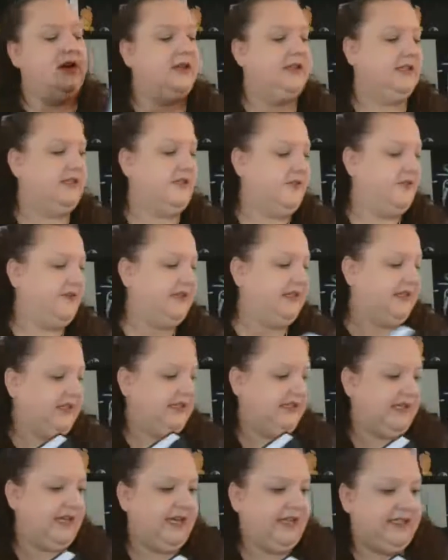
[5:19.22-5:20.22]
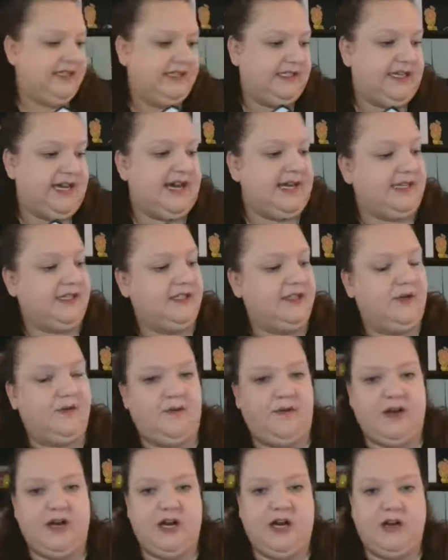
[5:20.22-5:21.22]
So this is his stack so
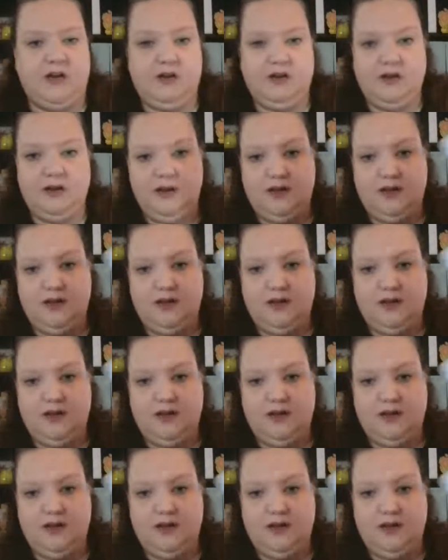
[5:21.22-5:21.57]
far.